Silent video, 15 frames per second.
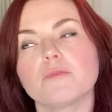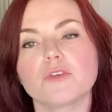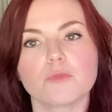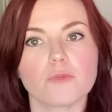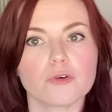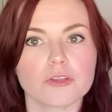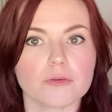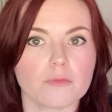with
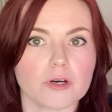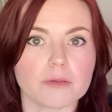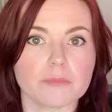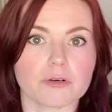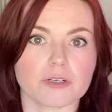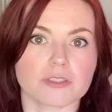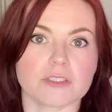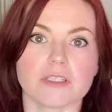more than one
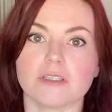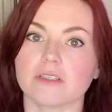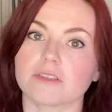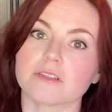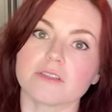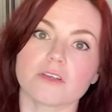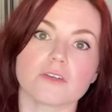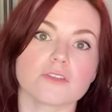person. This
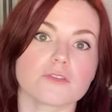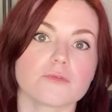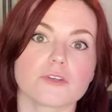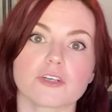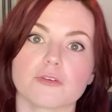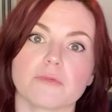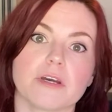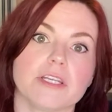is also a
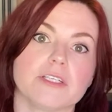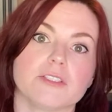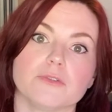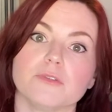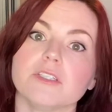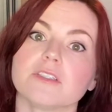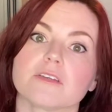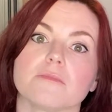good way to do
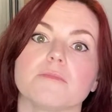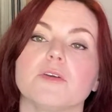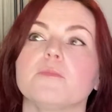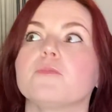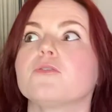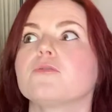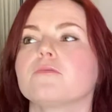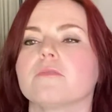it. Some
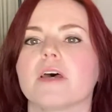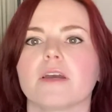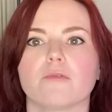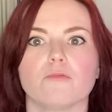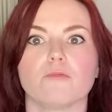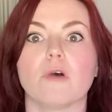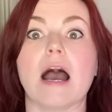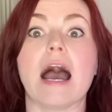people like,
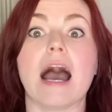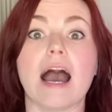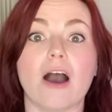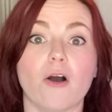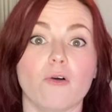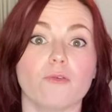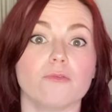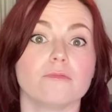
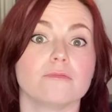wow,